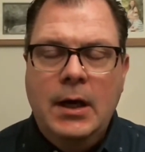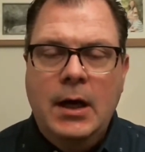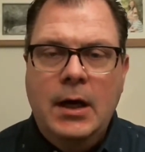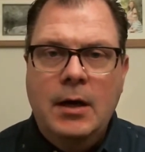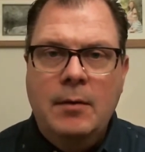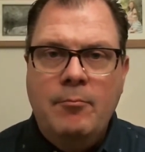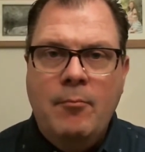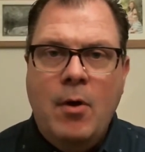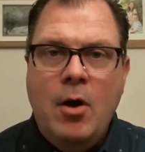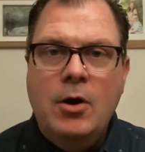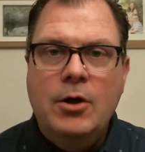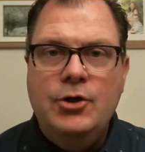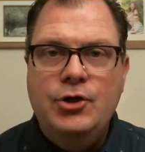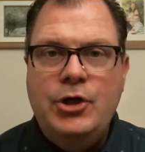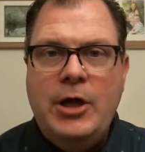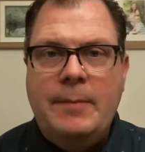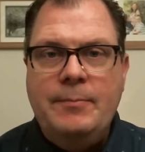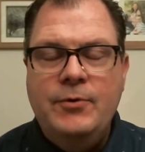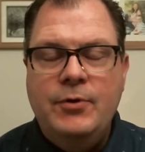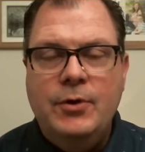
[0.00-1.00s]
Mark
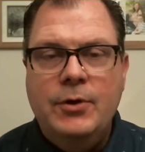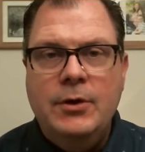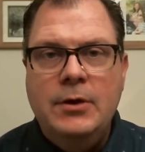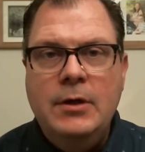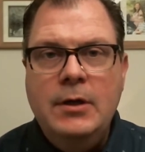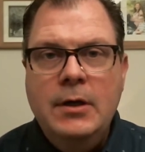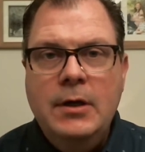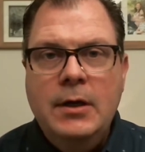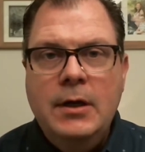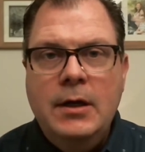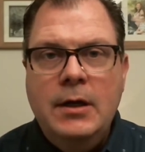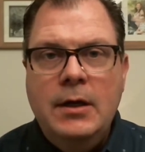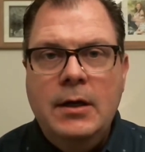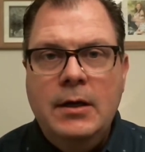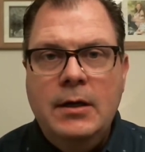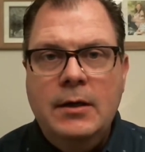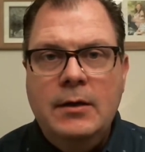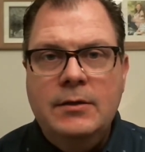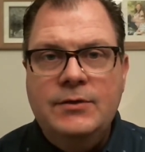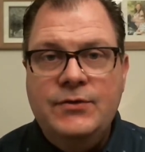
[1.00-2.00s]
chapter
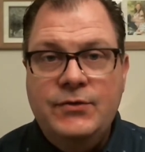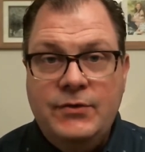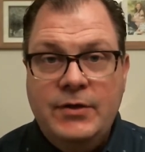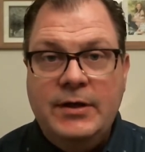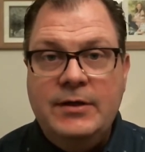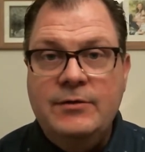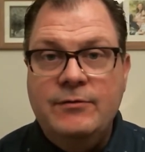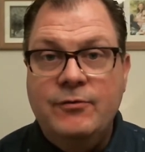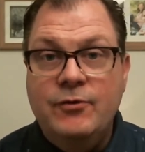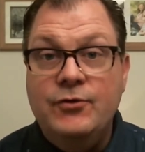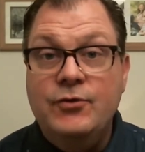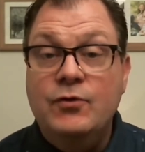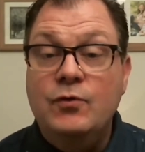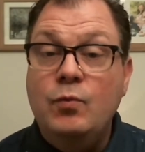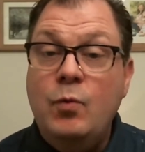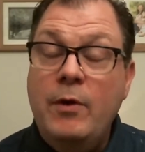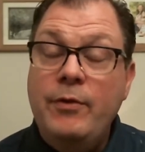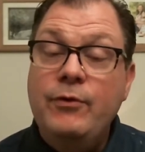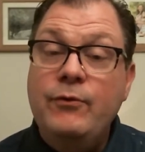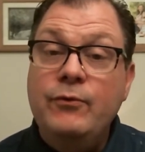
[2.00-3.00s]
6, verses
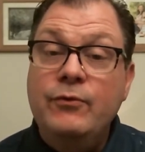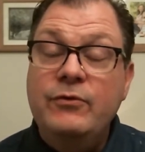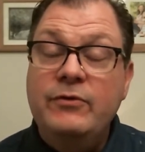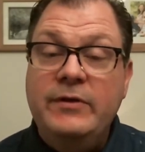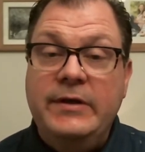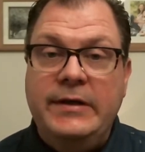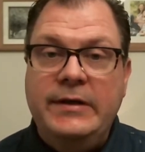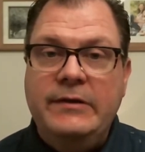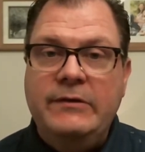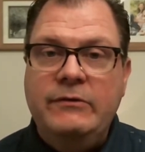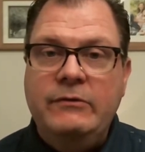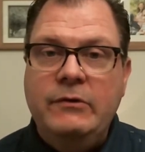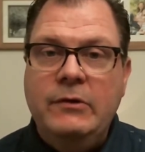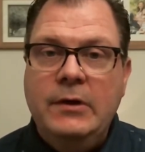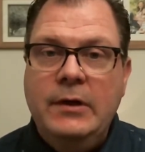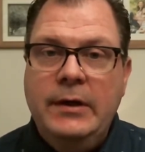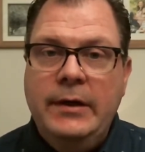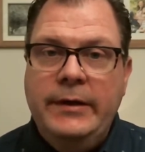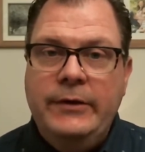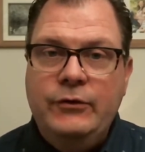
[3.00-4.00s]
1 through 6. As